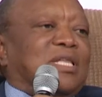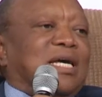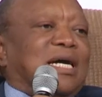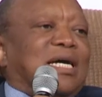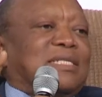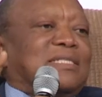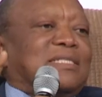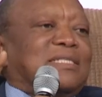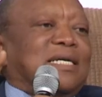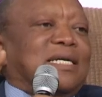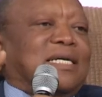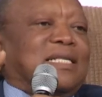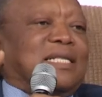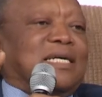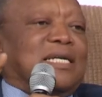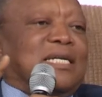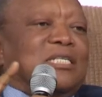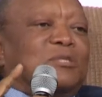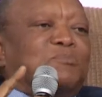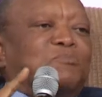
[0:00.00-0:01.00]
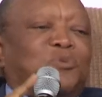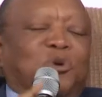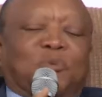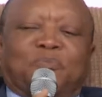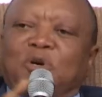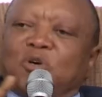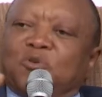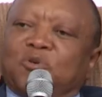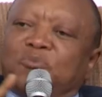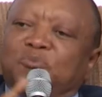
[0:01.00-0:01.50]
that there is
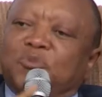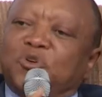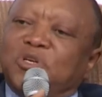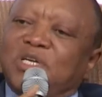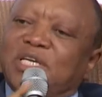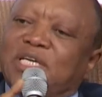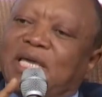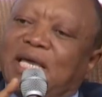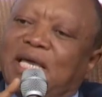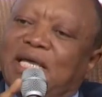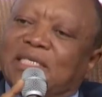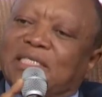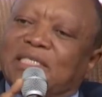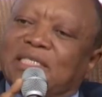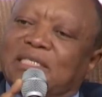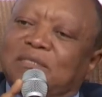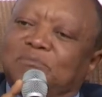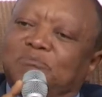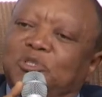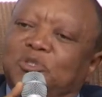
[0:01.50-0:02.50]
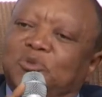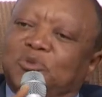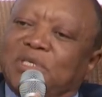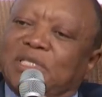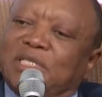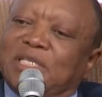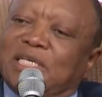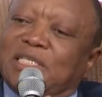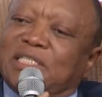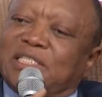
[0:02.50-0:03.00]
proper communication
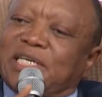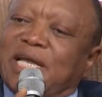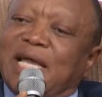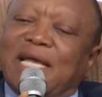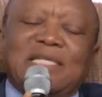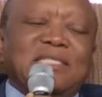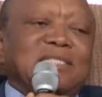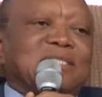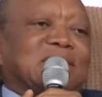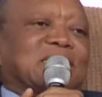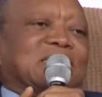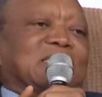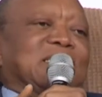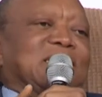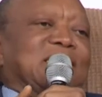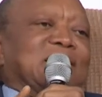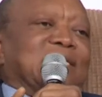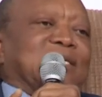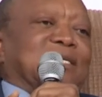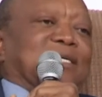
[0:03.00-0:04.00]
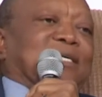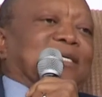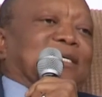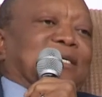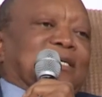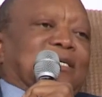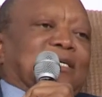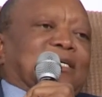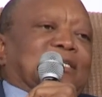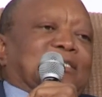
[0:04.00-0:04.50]
between the trains,
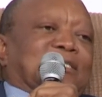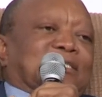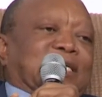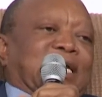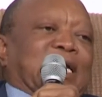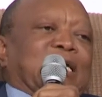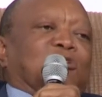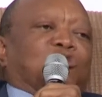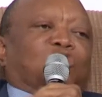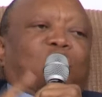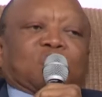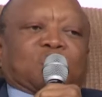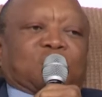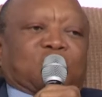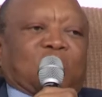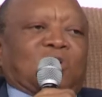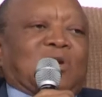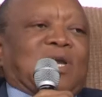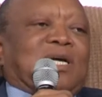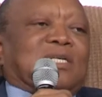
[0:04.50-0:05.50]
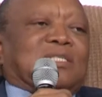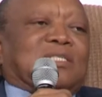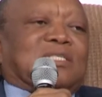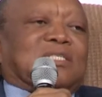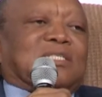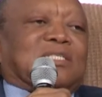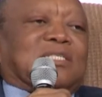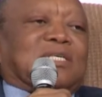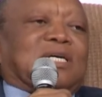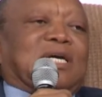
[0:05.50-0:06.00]
train
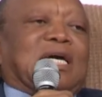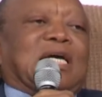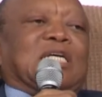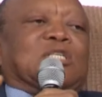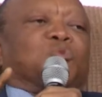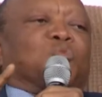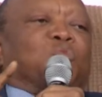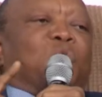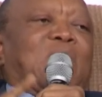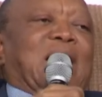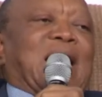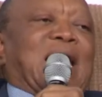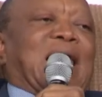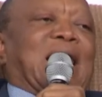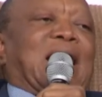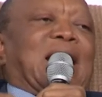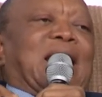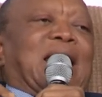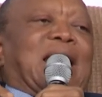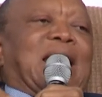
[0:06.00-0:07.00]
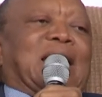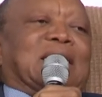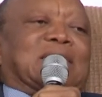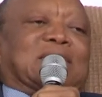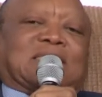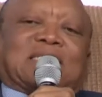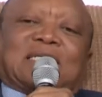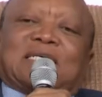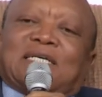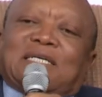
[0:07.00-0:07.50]
controllers, as well
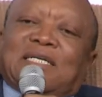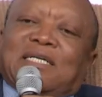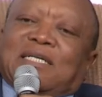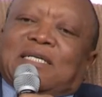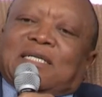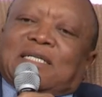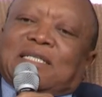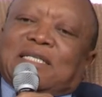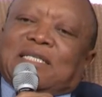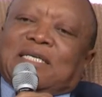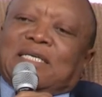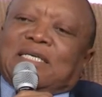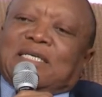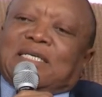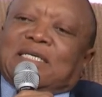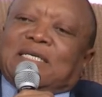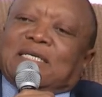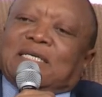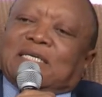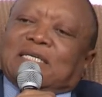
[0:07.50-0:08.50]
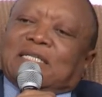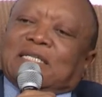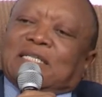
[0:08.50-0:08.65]
as the